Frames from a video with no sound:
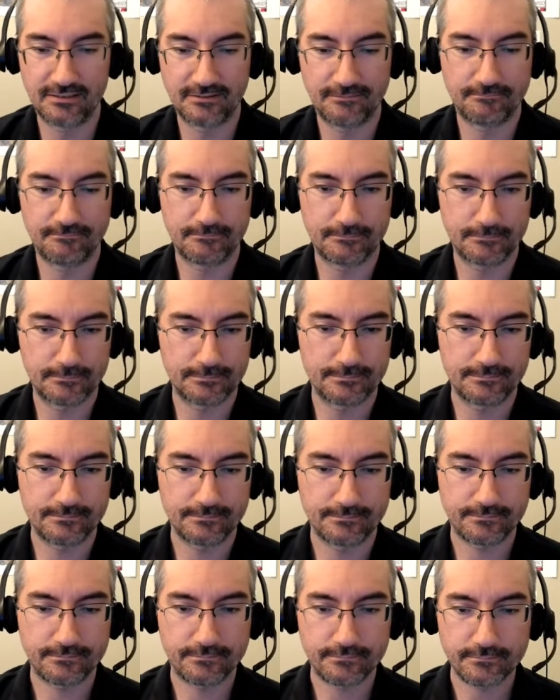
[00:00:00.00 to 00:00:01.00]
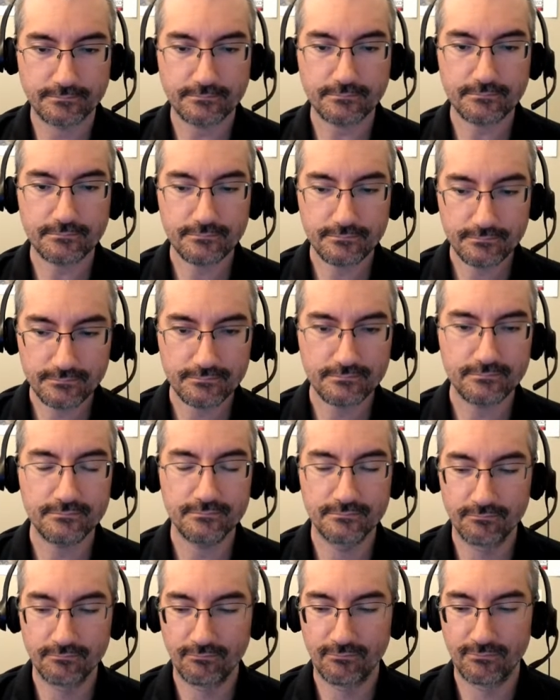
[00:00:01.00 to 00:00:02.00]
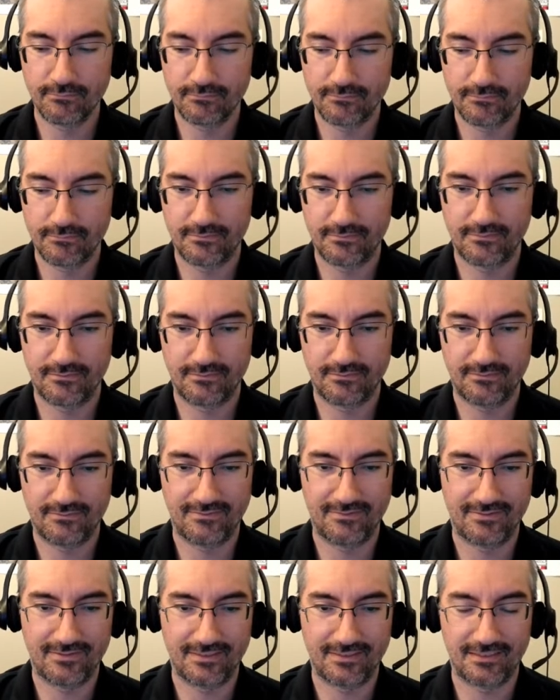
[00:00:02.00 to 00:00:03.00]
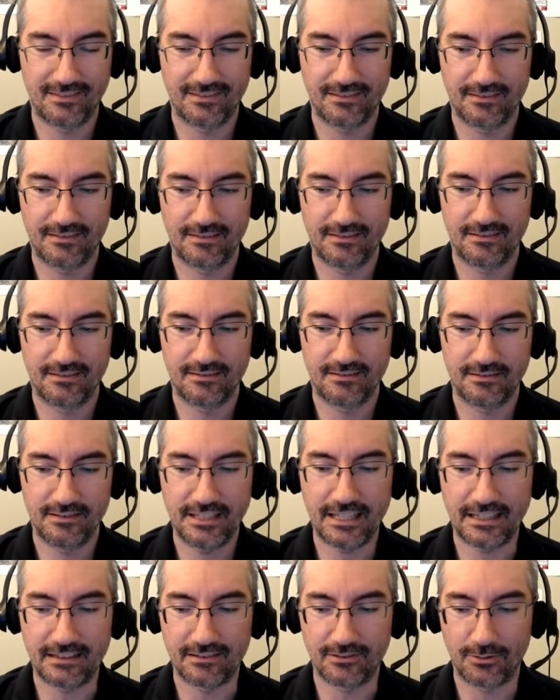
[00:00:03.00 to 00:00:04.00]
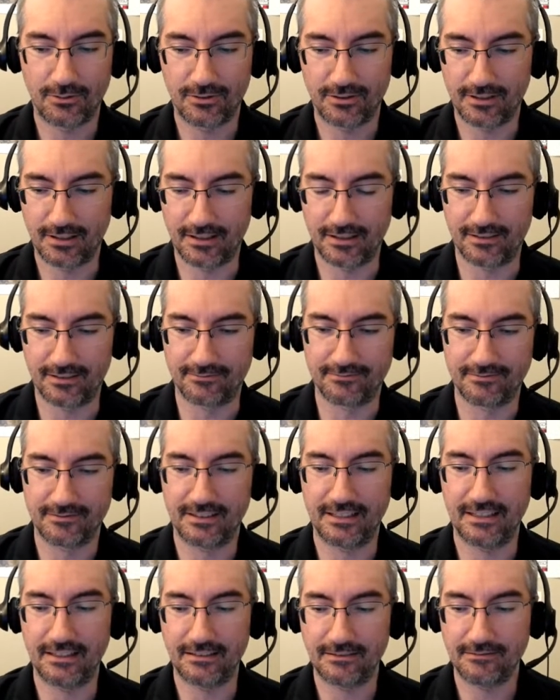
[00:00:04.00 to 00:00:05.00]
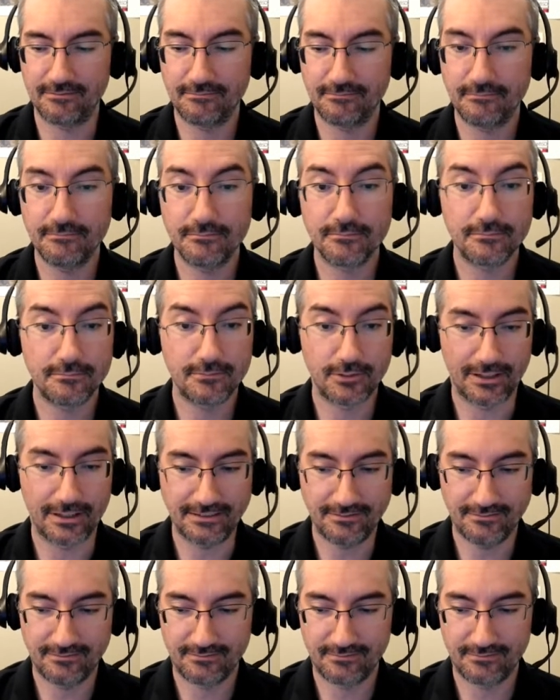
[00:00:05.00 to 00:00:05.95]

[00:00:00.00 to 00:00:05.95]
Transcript: I see. That's really, really powerful. So, yeah, or go ahead.